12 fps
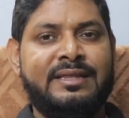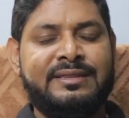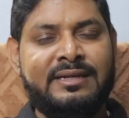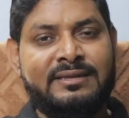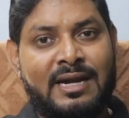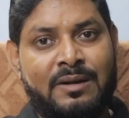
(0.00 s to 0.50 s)

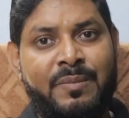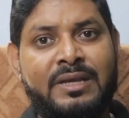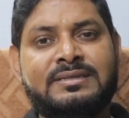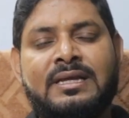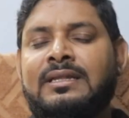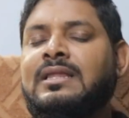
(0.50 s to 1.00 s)
Then that
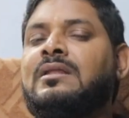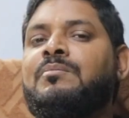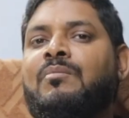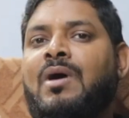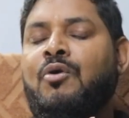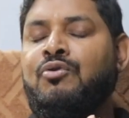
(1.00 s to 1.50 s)
means that the
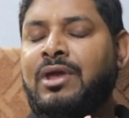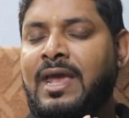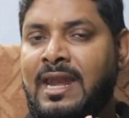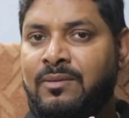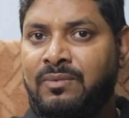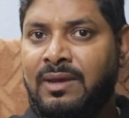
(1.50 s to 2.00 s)
mount
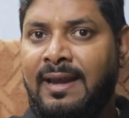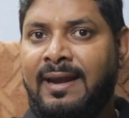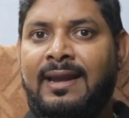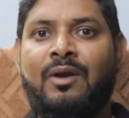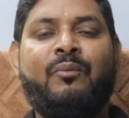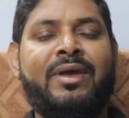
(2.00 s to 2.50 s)
can be
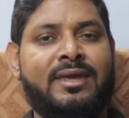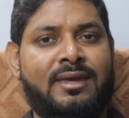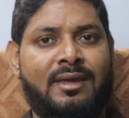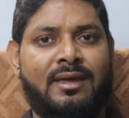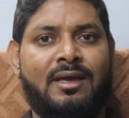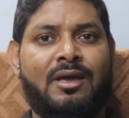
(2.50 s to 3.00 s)
little
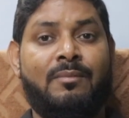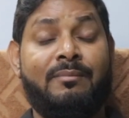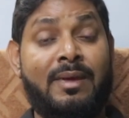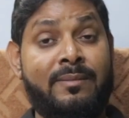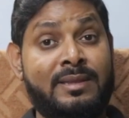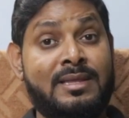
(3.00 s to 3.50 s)
weak,
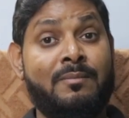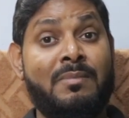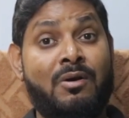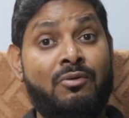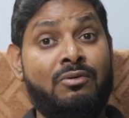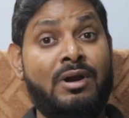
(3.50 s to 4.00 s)
maybe the
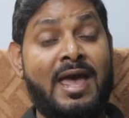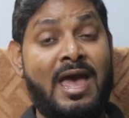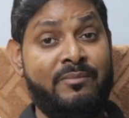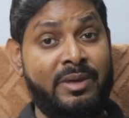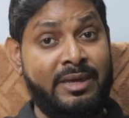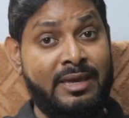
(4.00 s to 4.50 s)
mount
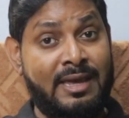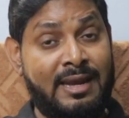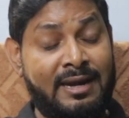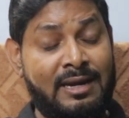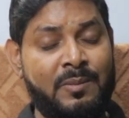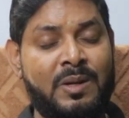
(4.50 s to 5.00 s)
having a
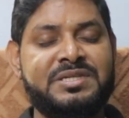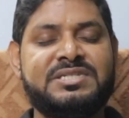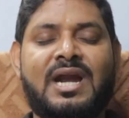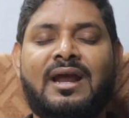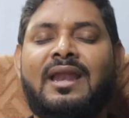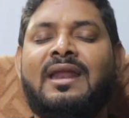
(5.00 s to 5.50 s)
little bit
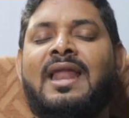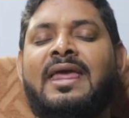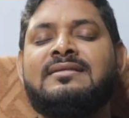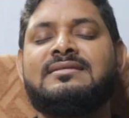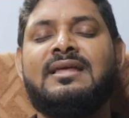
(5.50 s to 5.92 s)
struggling lines.